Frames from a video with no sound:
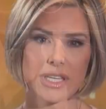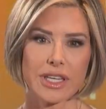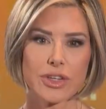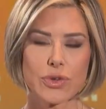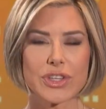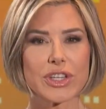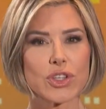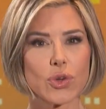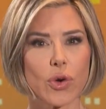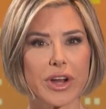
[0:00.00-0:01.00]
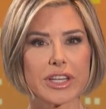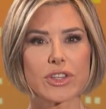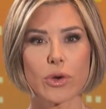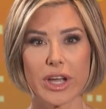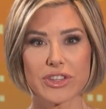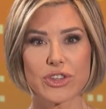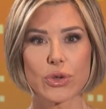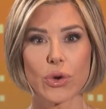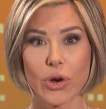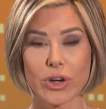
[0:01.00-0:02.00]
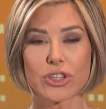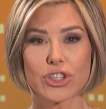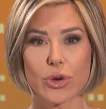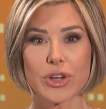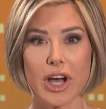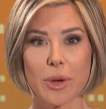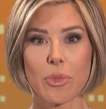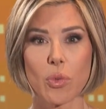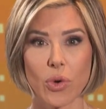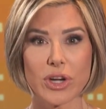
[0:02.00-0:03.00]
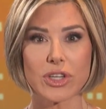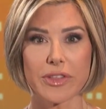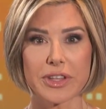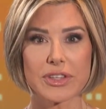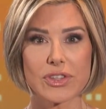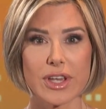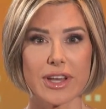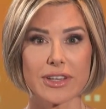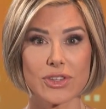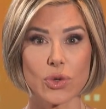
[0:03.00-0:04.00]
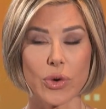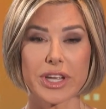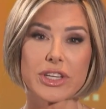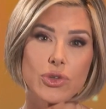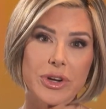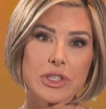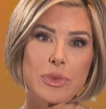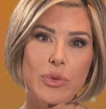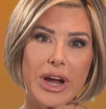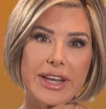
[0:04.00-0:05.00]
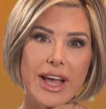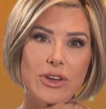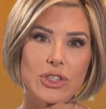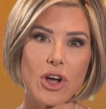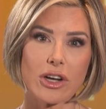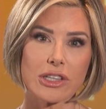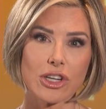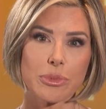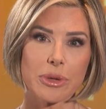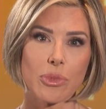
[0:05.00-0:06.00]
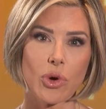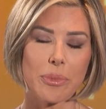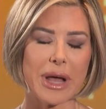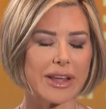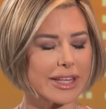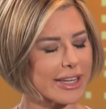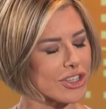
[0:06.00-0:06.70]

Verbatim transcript: Interesting story. So, as you heard, Joe Gumm worked on this uh, story. He joins me right now to talk a little bit more about it.